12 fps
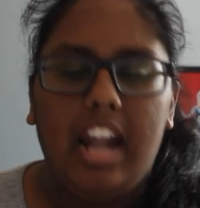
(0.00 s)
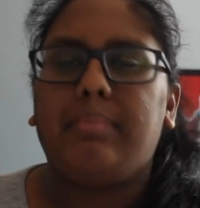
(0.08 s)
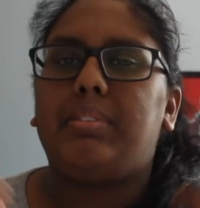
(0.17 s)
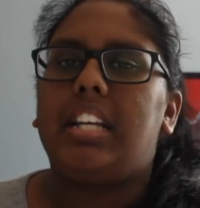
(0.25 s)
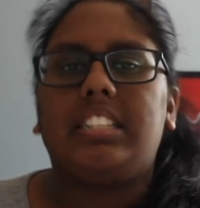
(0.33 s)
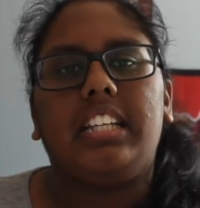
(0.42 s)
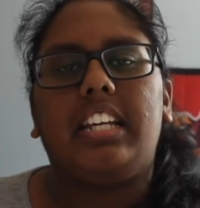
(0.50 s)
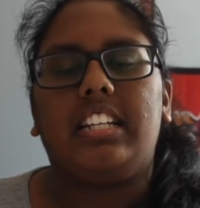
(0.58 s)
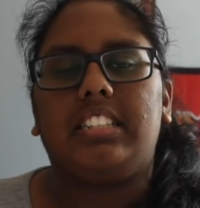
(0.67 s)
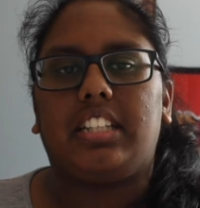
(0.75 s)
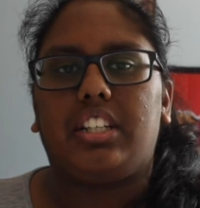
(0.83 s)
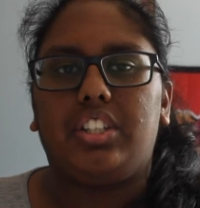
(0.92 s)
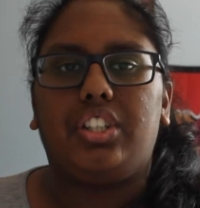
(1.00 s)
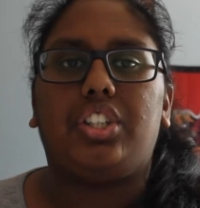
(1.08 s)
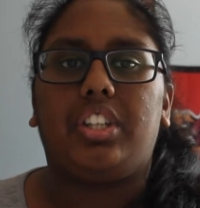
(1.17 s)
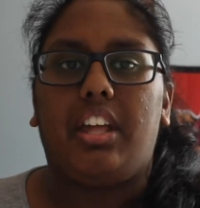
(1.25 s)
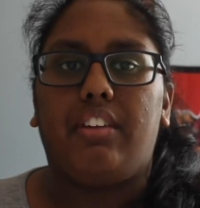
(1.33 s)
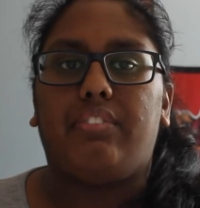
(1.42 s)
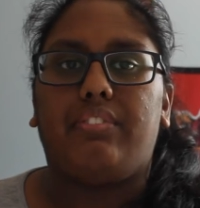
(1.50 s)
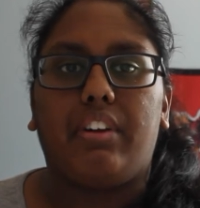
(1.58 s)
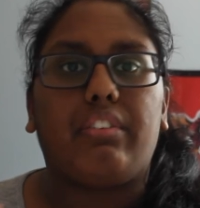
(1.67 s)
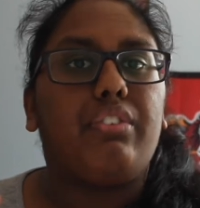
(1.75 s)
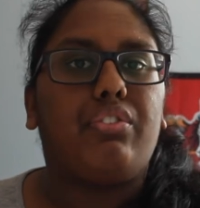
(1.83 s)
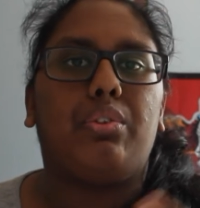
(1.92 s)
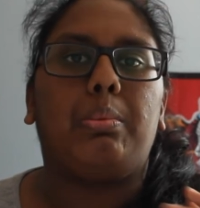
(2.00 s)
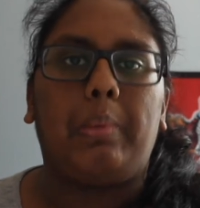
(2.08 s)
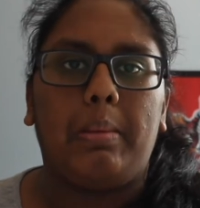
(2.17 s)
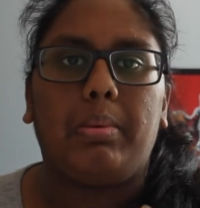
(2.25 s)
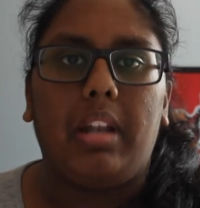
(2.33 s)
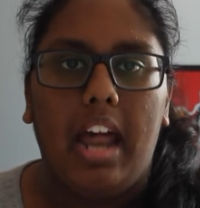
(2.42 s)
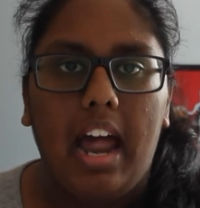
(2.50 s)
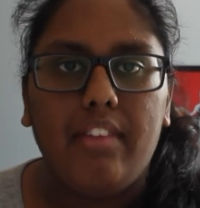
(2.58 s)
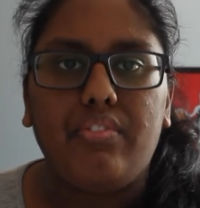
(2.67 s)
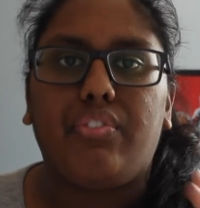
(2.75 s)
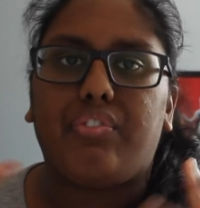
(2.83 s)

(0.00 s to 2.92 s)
And I'm guessing it is a condition that very few people have.